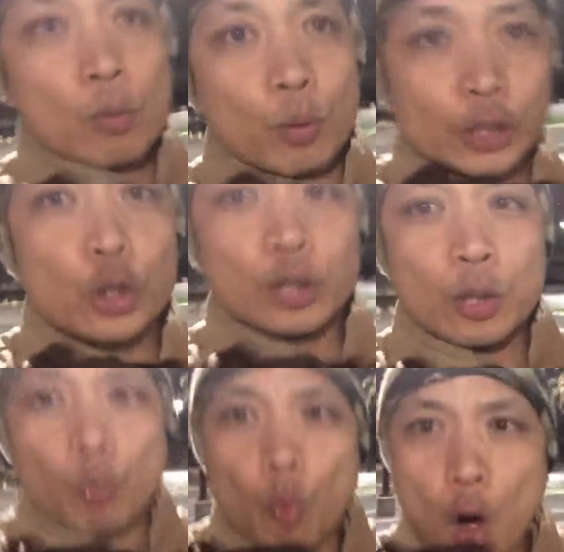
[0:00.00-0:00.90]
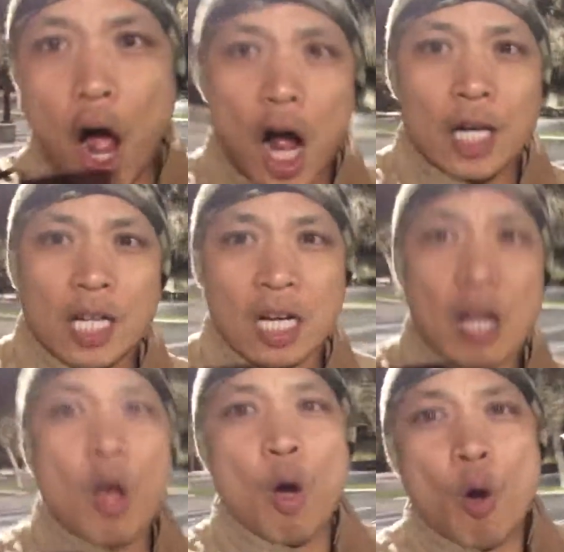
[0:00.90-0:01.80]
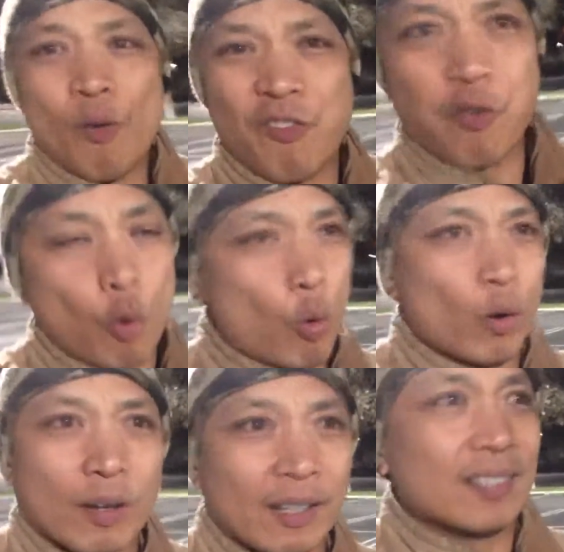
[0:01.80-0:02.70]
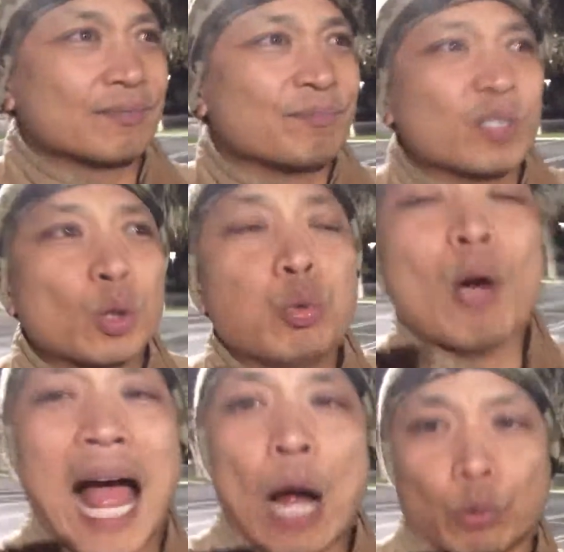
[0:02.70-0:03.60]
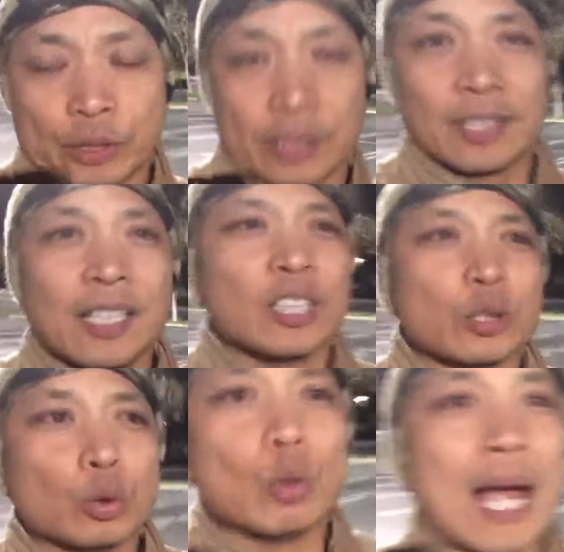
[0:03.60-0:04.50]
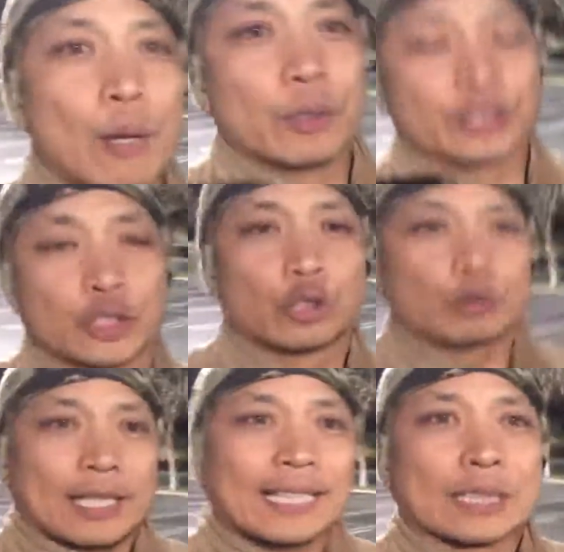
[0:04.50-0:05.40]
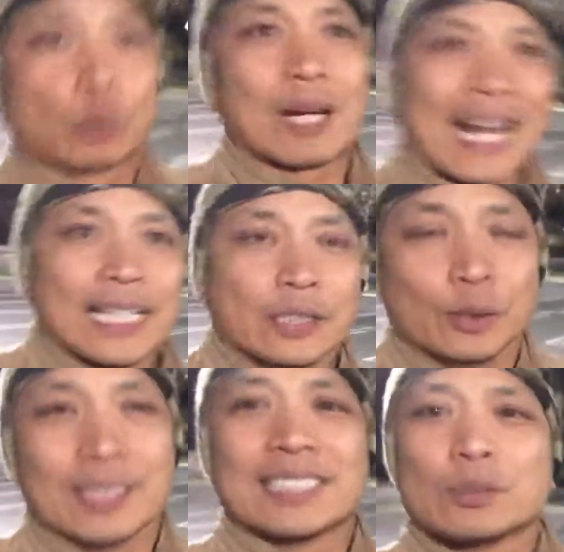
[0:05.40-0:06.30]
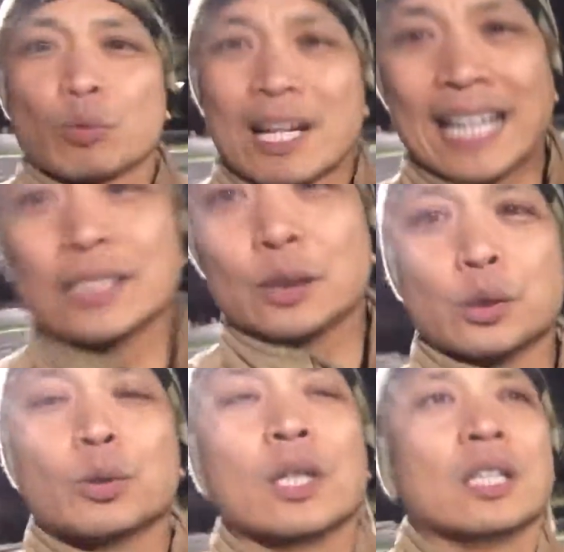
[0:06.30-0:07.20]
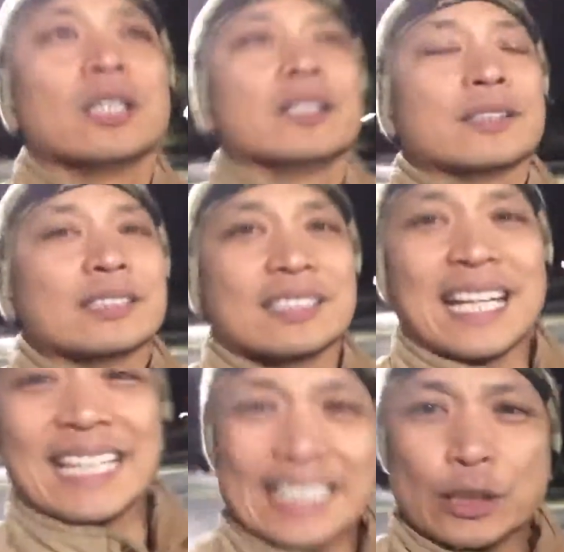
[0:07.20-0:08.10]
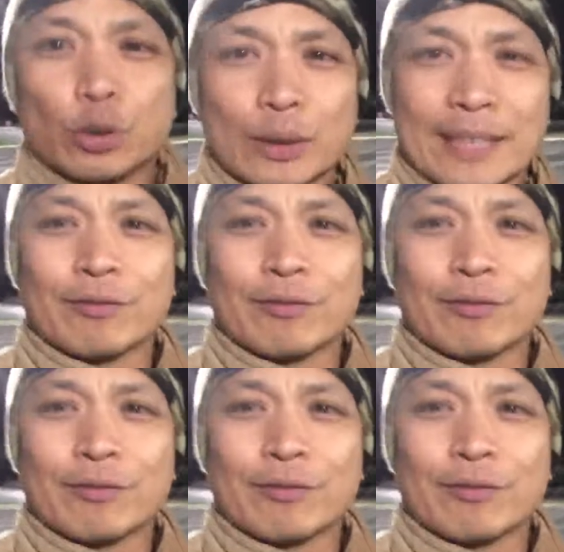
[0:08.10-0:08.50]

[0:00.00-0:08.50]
where you can walk for two hours, two hours straight. That's what I do. This is what I do to stay injury